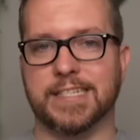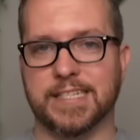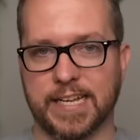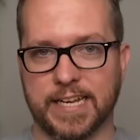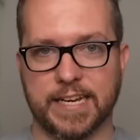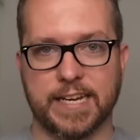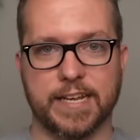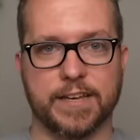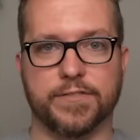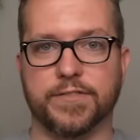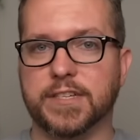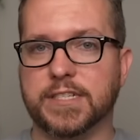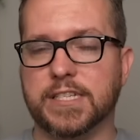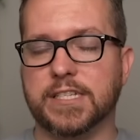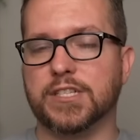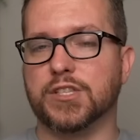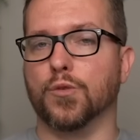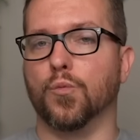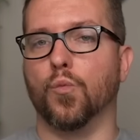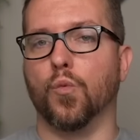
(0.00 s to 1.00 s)
zenith. This
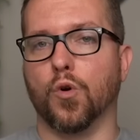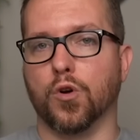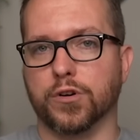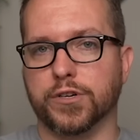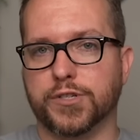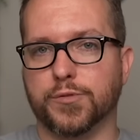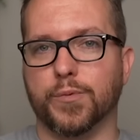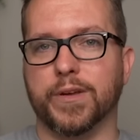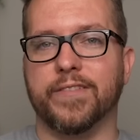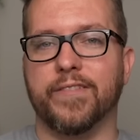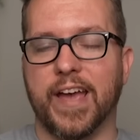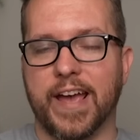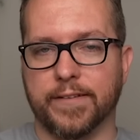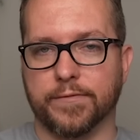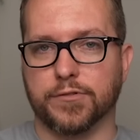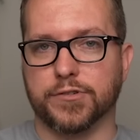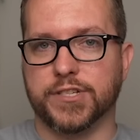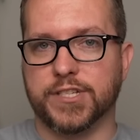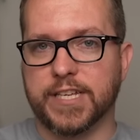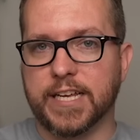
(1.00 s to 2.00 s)
is the worst we've
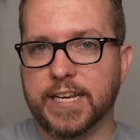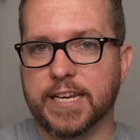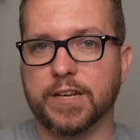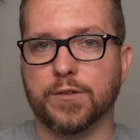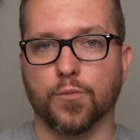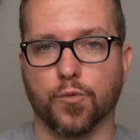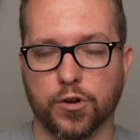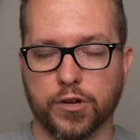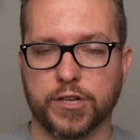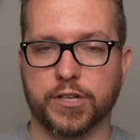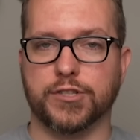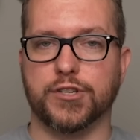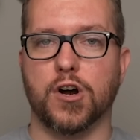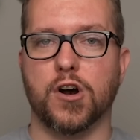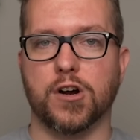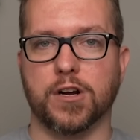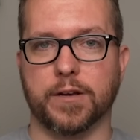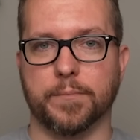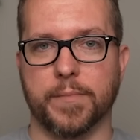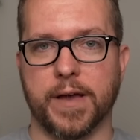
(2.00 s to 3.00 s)
ever seen it, and we're going to
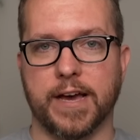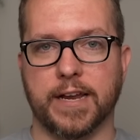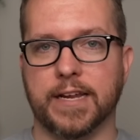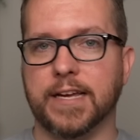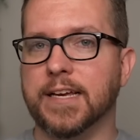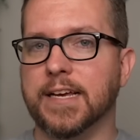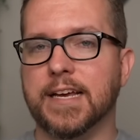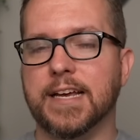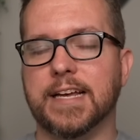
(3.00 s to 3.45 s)
talk about it.